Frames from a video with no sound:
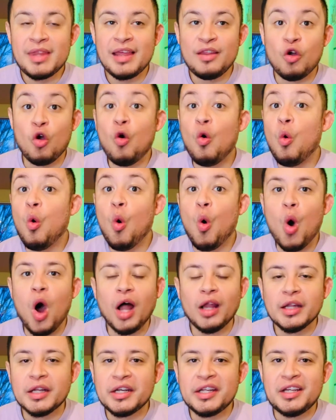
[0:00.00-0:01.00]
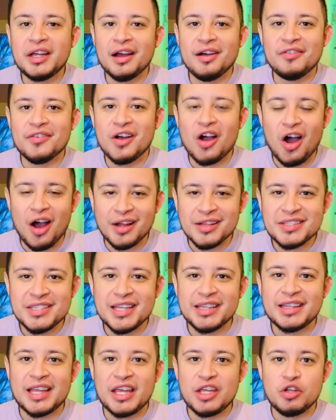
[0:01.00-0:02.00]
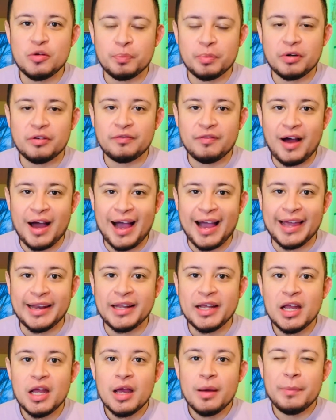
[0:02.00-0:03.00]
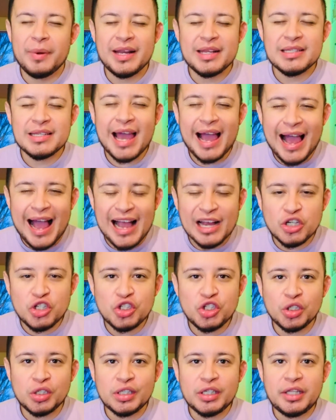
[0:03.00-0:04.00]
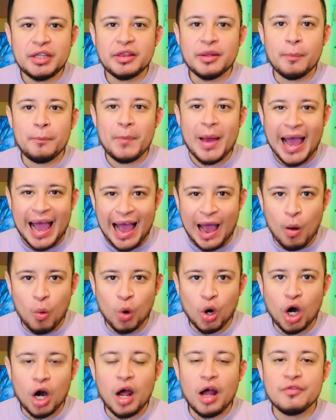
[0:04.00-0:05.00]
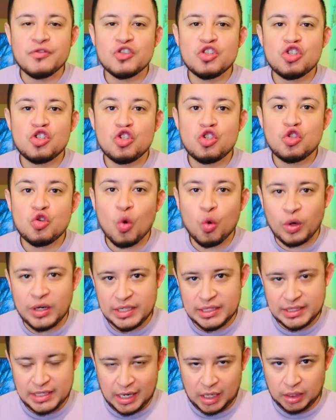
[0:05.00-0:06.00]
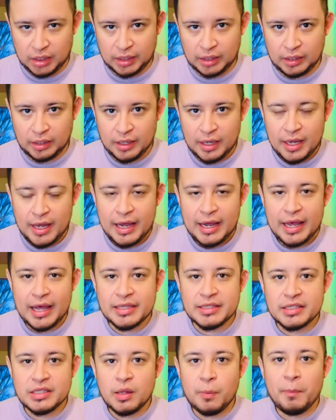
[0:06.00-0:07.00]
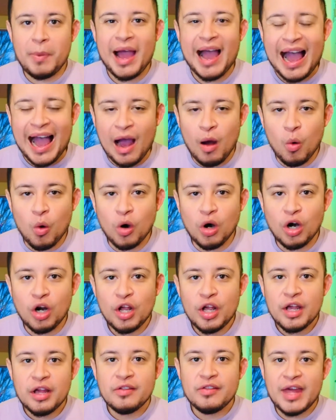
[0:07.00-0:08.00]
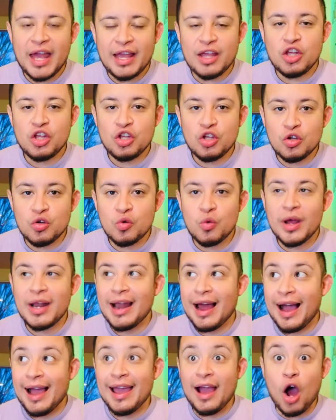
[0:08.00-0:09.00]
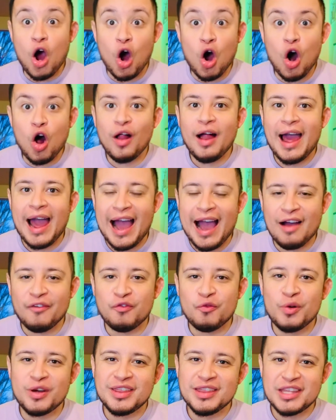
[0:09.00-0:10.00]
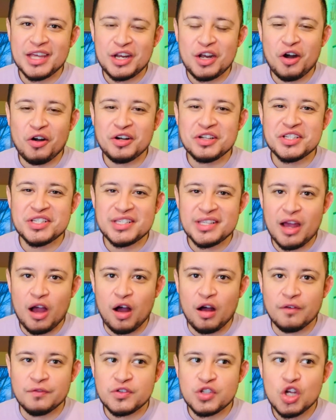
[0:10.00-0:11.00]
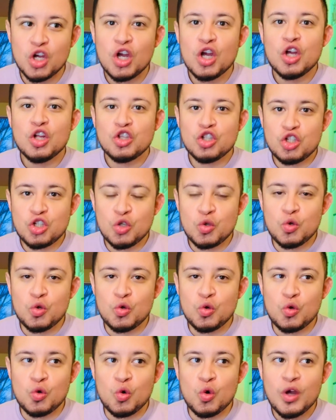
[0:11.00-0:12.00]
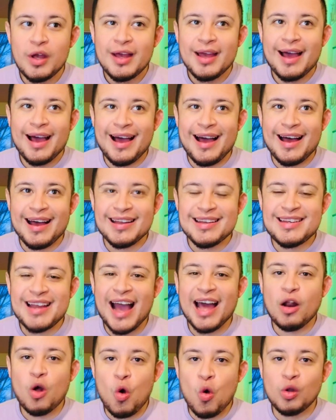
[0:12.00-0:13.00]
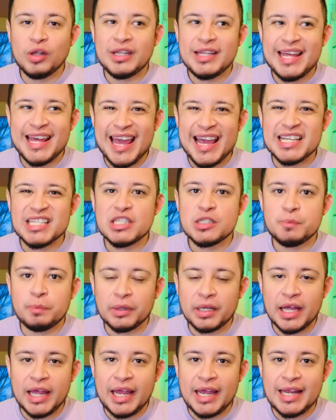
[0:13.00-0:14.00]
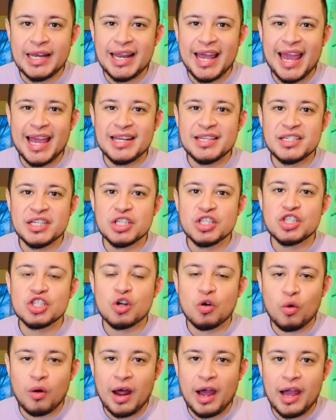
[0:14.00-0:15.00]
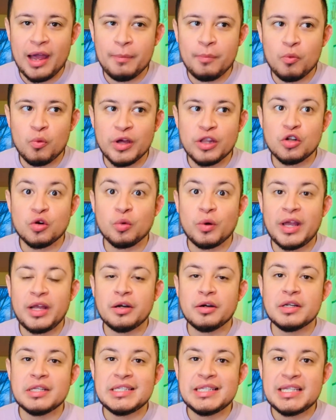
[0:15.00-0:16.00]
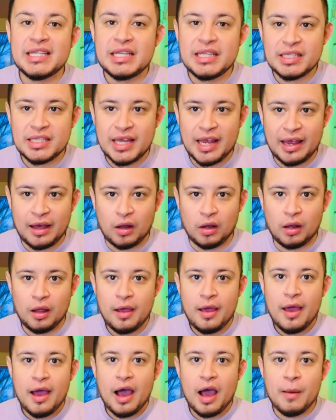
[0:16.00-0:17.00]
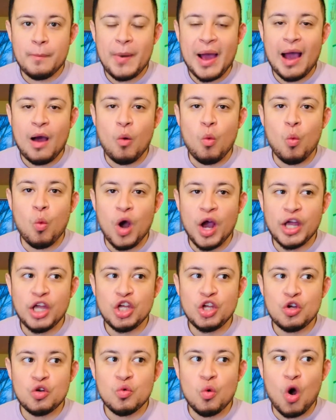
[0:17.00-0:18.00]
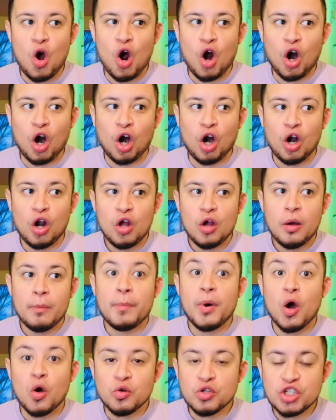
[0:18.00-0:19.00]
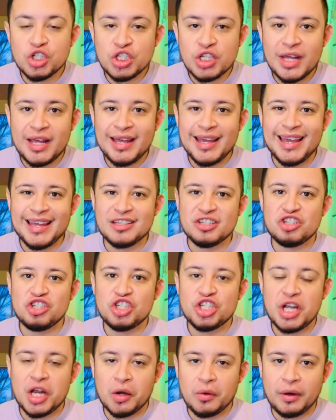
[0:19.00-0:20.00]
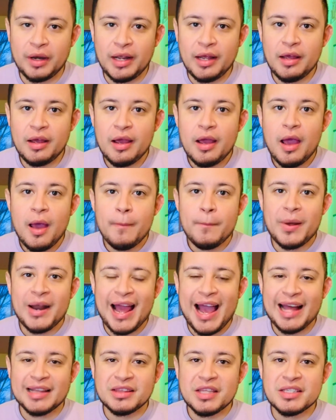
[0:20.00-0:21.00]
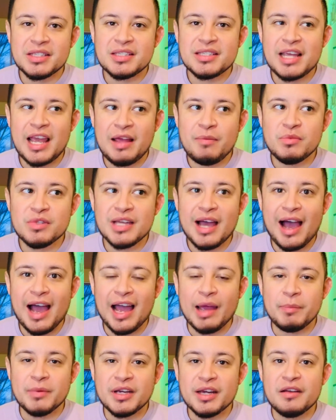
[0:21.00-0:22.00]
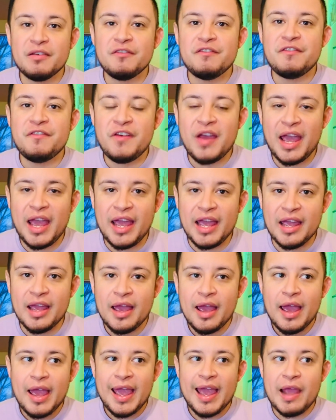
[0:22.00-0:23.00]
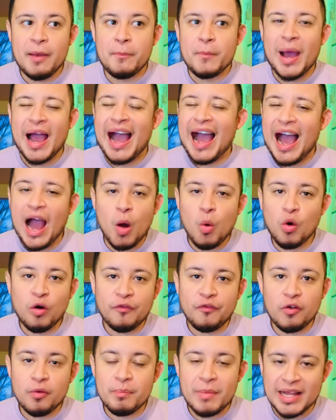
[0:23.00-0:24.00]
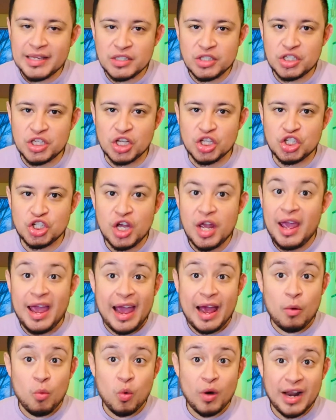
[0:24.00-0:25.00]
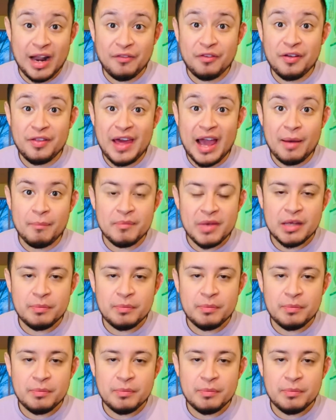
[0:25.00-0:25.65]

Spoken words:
quality of content that you provide, but it's actually the power of storytelling. It's the power that you and I all have within ourselves to not only explain and describe with greater detail about what you are posting and sharing, but at the same time convey a powerful message, and whatever that may